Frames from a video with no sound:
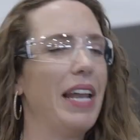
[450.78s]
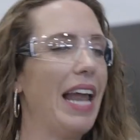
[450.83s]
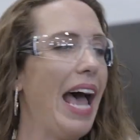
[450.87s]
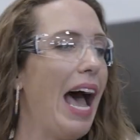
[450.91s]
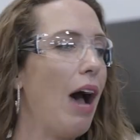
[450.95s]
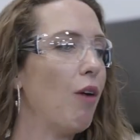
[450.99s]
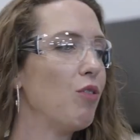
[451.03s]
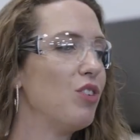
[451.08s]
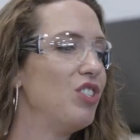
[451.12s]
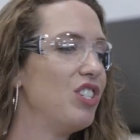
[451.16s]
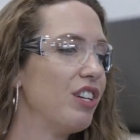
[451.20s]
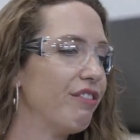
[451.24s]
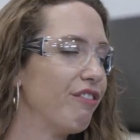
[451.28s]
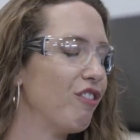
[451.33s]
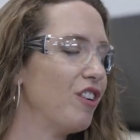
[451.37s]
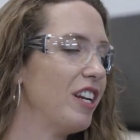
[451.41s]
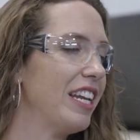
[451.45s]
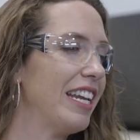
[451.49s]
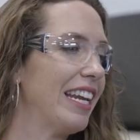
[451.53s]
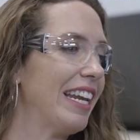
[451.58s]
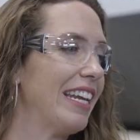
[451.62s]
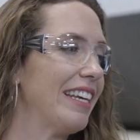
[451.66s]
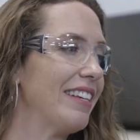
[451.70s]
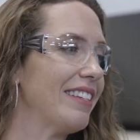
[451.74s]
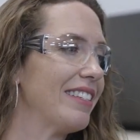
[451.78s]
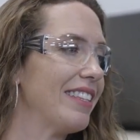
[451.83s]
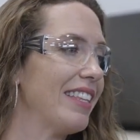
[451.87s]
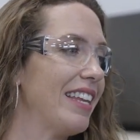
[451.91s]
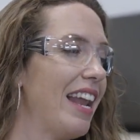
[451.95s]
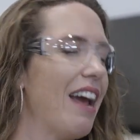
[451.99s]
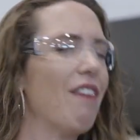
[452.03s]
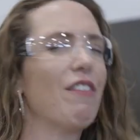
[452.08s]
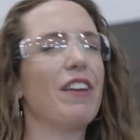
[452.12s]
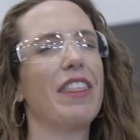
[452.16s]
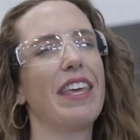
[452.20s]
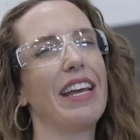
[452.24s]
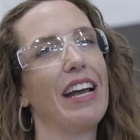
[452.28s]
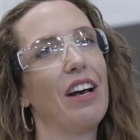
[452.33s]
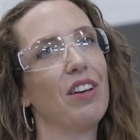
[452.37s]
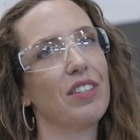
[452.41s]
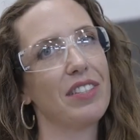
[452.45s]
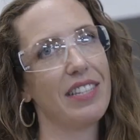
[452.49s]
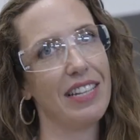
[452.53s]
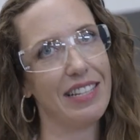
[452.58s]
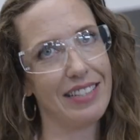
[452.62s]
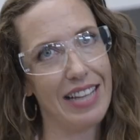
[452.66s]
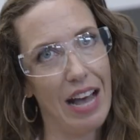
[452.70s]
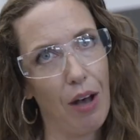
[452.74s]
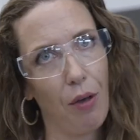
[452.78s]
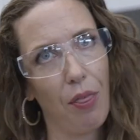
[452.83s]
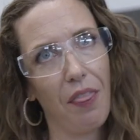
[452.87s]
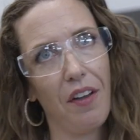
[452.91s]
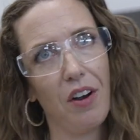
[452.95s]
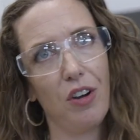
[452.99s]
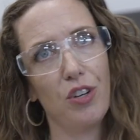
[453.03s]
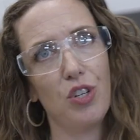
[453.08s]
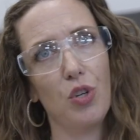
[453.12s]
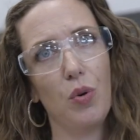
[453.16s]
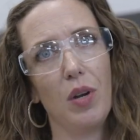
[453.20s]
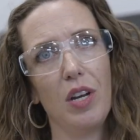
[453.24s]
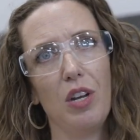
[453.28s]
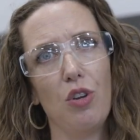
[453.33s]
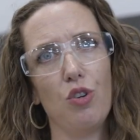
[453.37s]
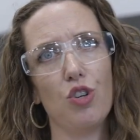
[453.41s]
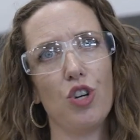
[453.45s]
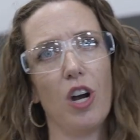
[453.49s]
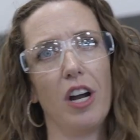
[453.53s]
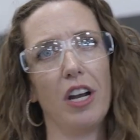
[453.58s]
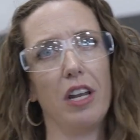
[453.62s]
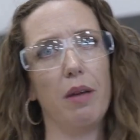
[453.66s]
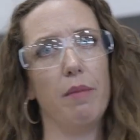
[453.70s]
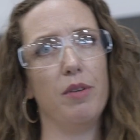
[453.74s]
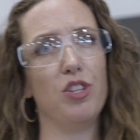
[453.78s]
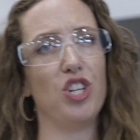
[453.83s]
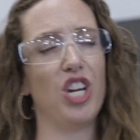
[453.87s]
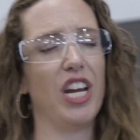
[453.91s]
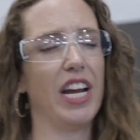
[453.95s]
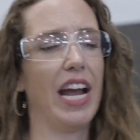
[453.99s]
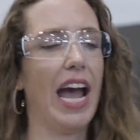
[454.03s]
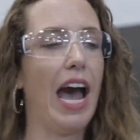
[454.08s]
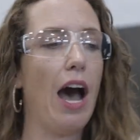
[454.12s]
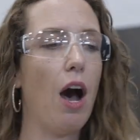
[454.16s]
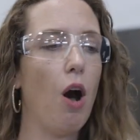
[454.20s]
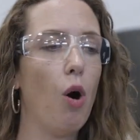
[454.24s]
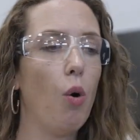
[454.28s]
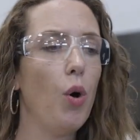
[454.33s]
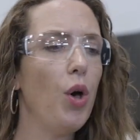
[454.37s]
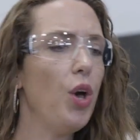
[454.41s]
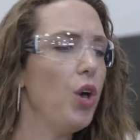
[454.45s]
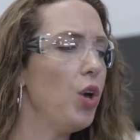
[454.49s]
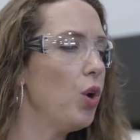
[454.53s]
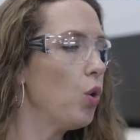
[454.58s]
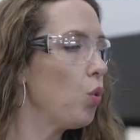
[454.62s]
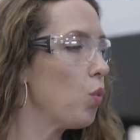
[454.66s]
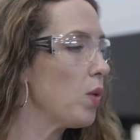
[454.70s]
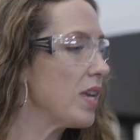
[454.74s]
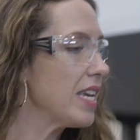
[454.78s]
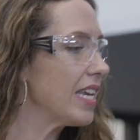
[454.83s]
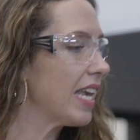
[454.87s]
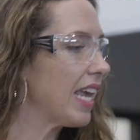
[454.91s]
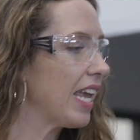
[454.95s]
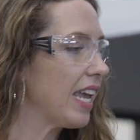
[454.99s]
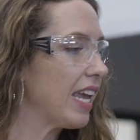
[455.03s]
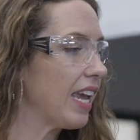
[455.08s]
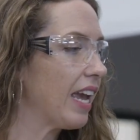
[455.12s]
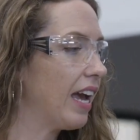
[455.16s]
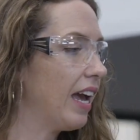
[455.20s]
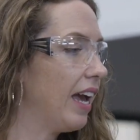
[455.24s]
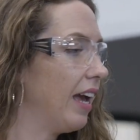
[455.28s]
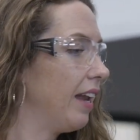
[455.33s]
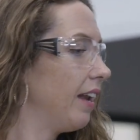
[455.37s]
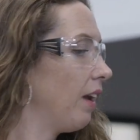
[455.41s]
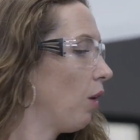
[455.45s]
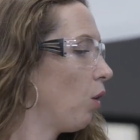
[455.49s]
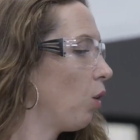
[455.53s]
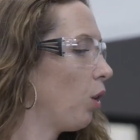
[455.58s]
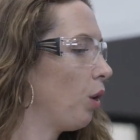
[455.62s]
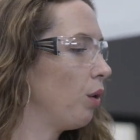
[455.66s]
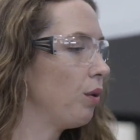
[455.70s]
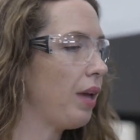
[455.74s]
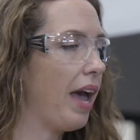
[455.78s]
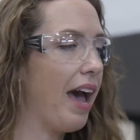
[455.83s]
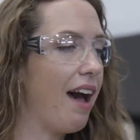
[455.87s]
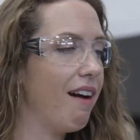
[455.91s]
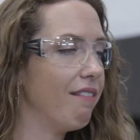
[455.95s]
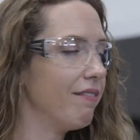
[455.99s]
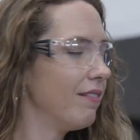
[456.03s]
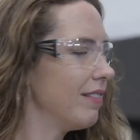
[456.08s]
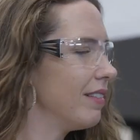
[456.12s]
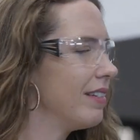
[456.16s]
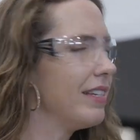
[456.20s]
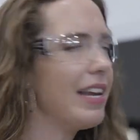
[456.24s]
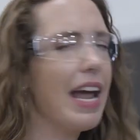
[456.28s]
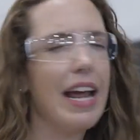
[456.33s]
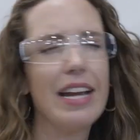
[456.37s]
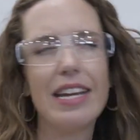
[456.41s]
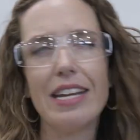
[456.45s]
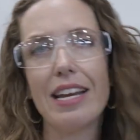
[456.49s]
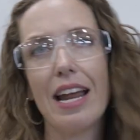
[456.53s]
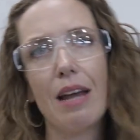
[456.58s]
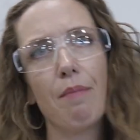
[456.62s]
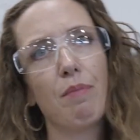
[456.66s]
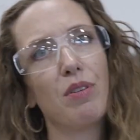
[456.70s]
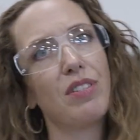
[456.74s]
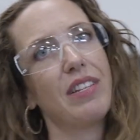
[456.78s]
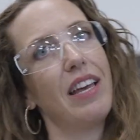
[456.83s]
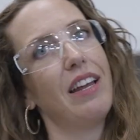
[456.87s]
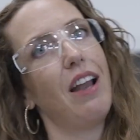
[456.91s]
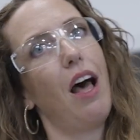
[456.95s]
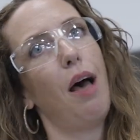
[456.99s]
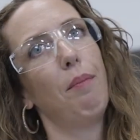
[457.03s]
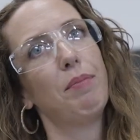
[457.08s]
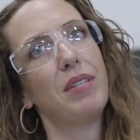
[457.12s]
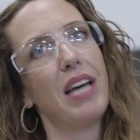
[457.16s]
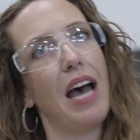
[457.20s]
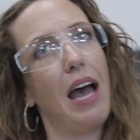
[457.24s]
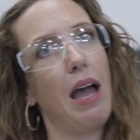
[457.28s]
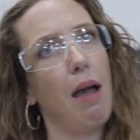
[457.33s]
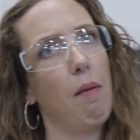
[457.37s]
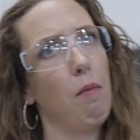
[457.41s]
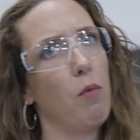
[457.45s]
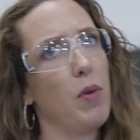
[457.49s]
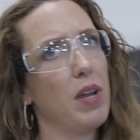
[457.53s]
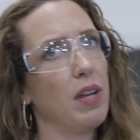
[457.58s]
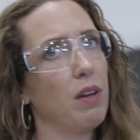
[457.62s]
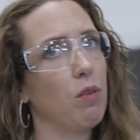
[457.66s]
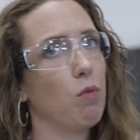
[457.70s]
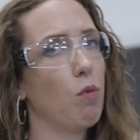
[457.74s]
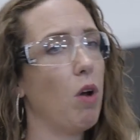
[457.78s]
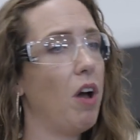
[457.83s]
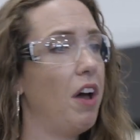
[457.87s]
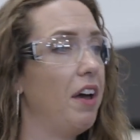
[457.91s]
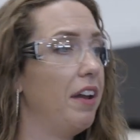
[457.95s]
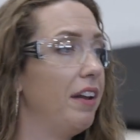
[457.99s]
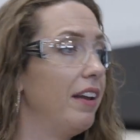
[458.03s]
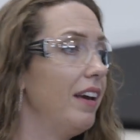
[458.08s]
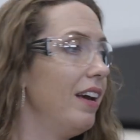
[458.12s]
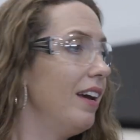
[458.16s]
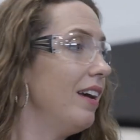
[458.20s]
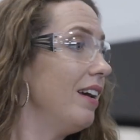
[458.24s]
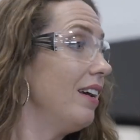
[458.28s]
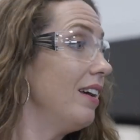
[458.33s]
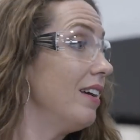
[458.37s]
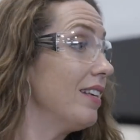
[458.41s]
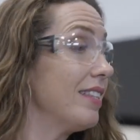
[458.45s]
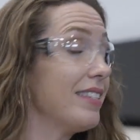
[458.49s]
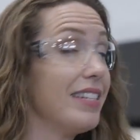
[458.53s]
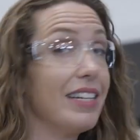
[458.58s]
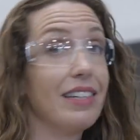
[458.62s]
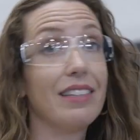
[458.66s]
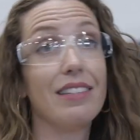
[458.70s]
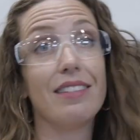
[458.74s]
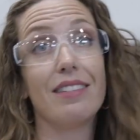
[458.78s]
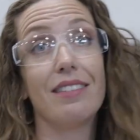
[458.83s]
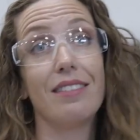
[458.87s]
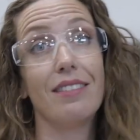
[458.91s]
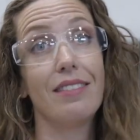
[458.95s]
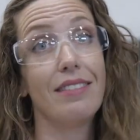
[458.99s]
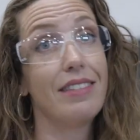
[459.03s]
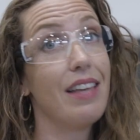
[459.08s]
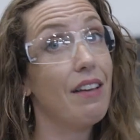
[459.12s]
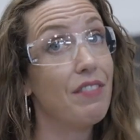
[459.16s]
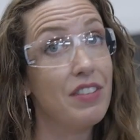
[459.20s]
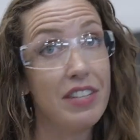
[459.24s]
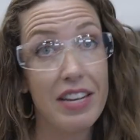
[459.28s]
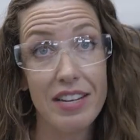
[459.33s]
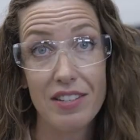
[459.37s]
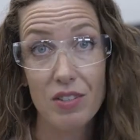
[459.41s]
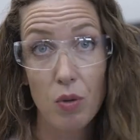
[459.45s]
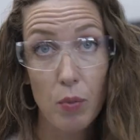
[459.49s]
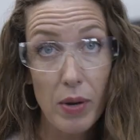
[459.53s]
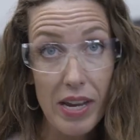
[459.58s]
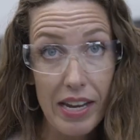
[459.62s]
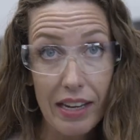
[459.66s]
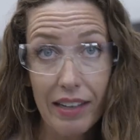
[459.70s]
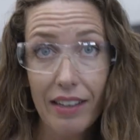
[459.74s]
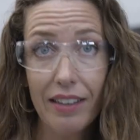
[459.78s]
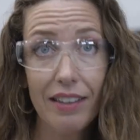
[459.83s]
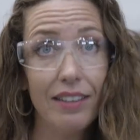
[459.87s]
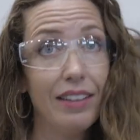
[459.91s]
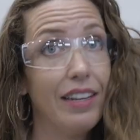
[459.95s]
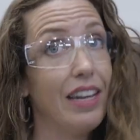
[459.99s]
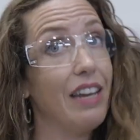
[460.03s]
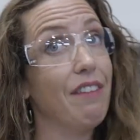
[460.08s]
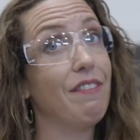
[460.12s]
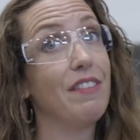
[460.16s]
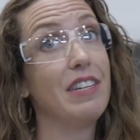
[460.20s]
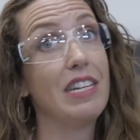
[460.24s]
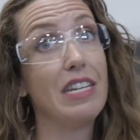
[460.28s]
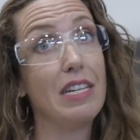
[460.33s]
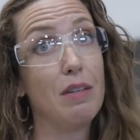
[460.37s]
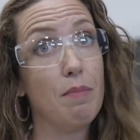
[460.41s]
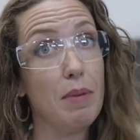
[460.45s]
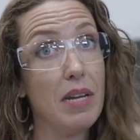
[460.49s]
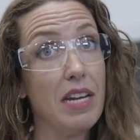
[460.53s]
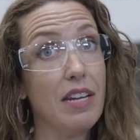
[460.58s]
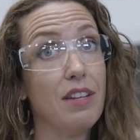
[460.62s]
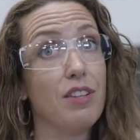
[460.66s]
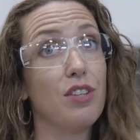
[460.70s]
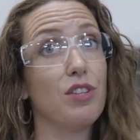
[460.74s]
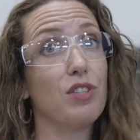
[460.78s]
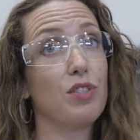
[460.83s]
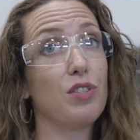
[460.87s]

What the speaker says: and how different it is than everything else that's out there doing neutron imaging, how we can have 99% uptime. We can run 6-7 days a week if need be to